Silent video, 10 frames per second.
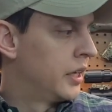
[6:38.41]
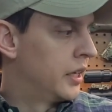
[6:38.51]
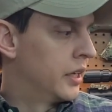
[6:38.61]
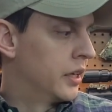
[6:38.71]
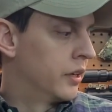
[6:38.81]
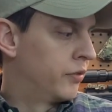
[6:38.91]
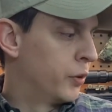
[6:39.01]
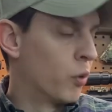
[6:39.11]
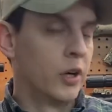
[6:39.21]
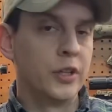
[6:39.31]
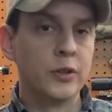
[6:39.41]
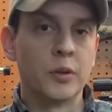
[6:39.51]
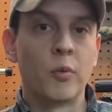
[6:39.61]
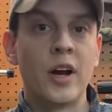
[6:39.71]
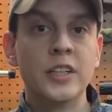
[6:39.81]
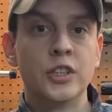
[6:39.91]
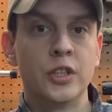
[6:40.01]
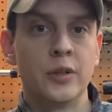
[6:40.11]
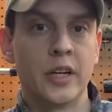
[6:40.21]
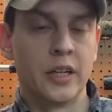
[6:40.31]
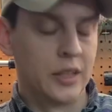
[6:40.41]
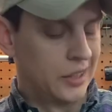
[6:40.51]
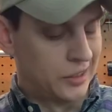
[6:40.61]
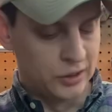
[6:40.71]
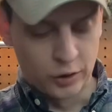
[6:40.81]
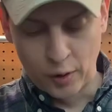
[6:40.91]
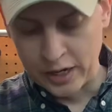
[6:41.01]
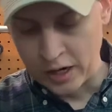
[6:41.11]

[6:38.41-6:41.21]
If you want to do some range shooting, this is a great